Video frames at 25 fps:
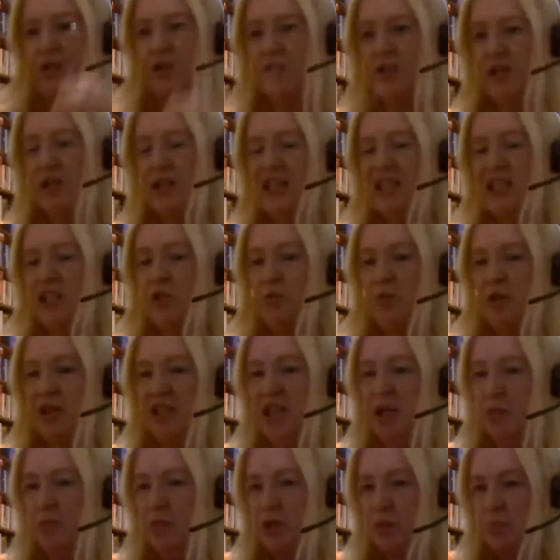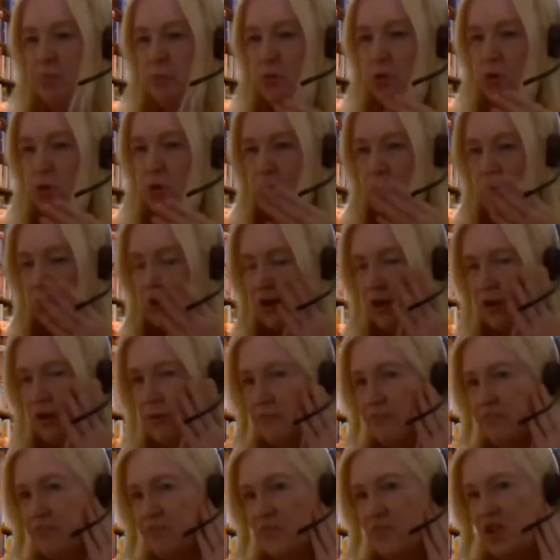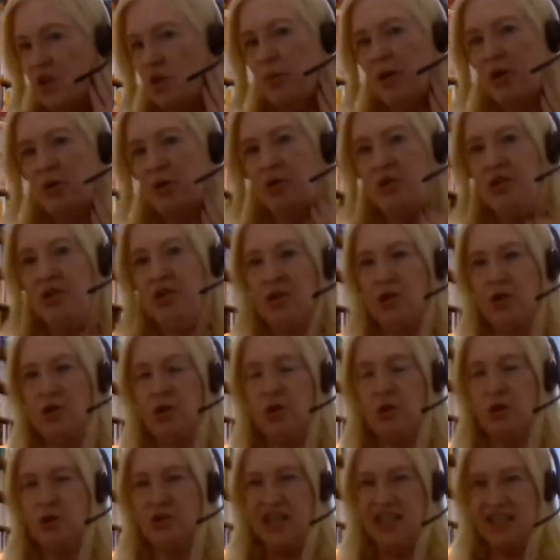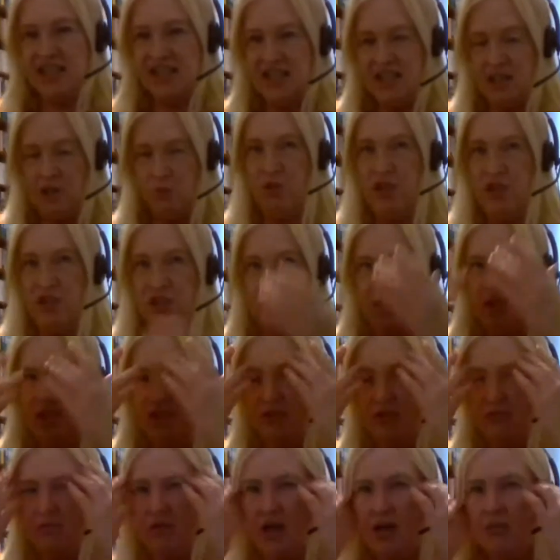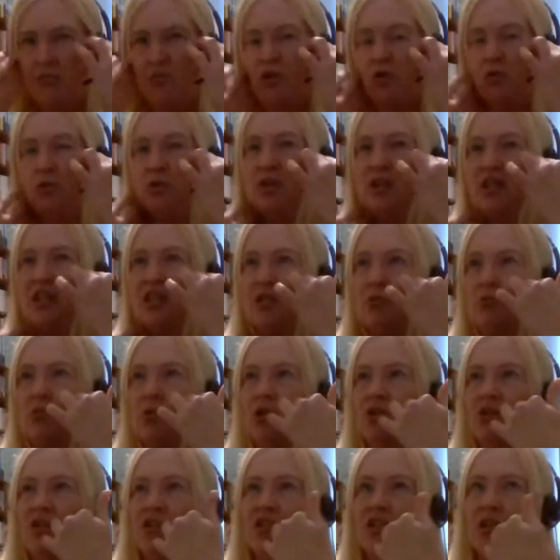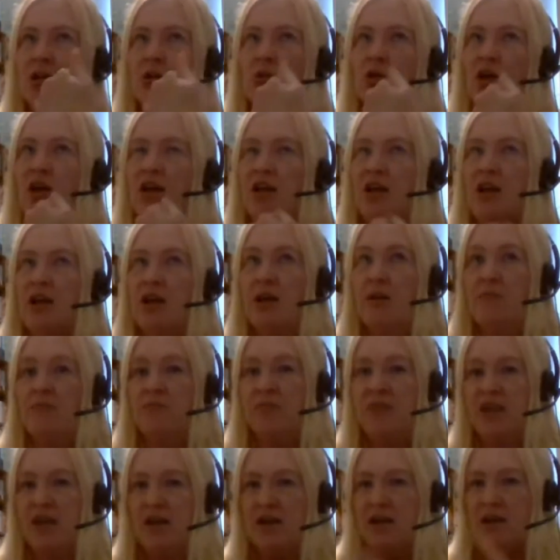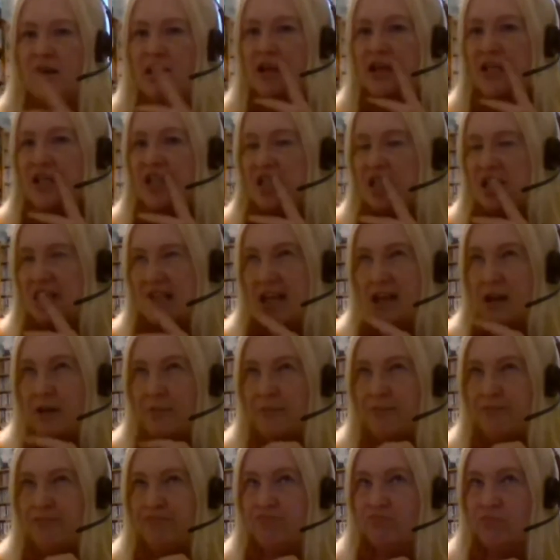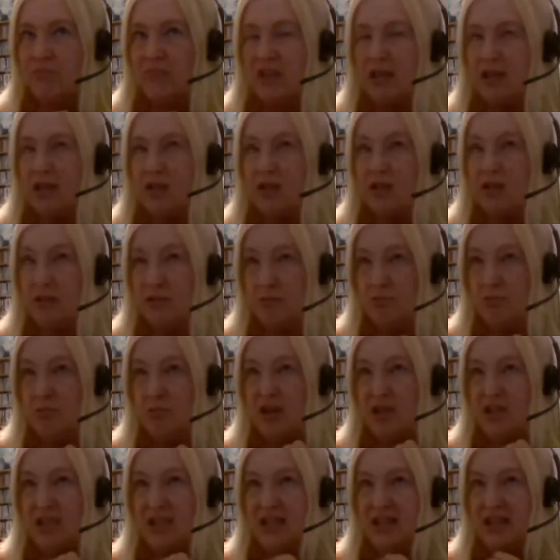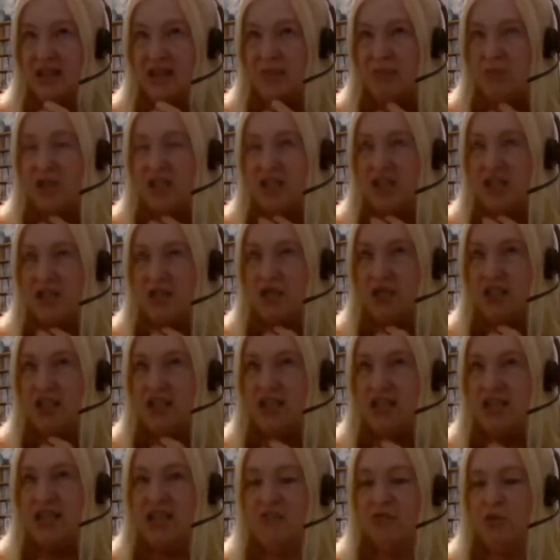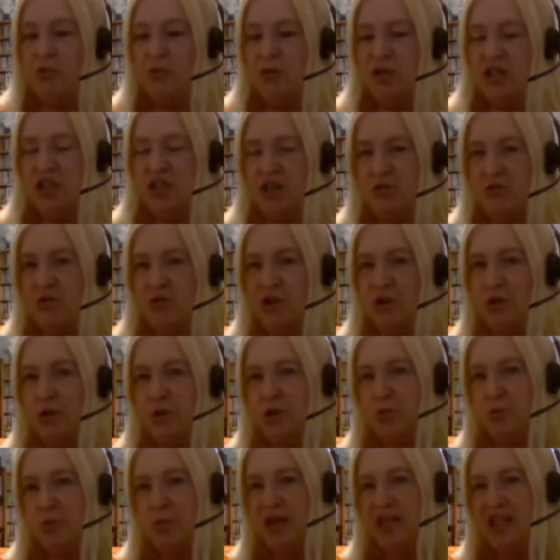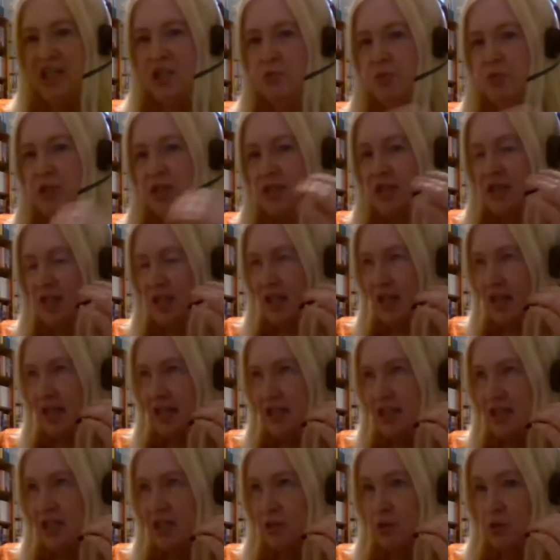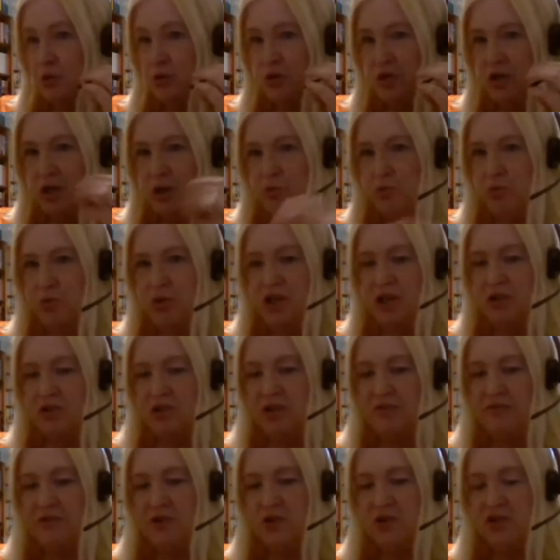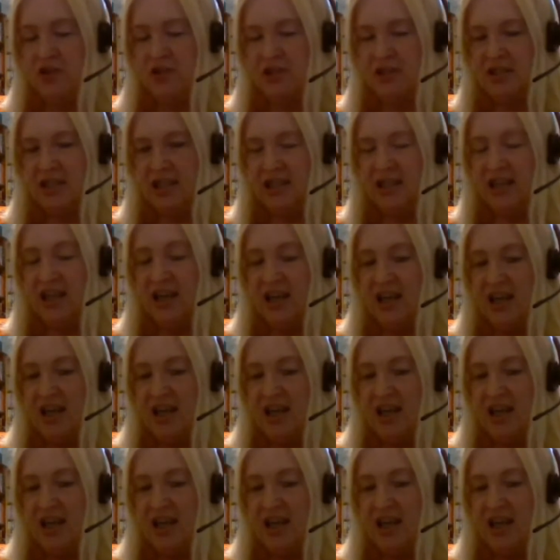you a little, little bit more um, about the context in which uh, I'm doing this work. So uh, I did um, my, my degree in information records management at Northumbria University,